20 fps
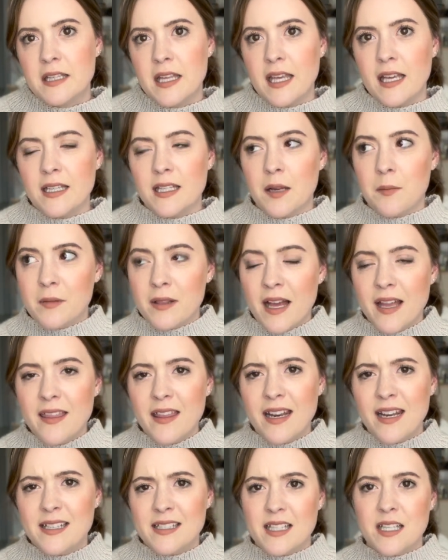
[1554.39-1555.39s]
and I'm glad
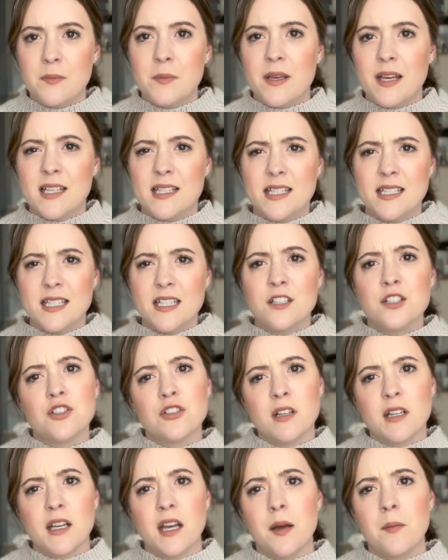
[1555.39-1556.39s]
that I did because it did
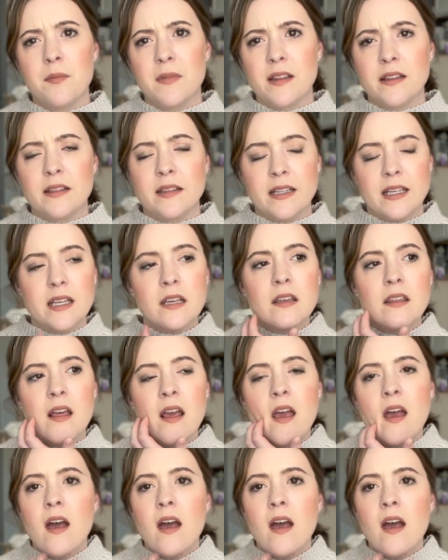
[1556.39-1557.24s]
shrink up the length.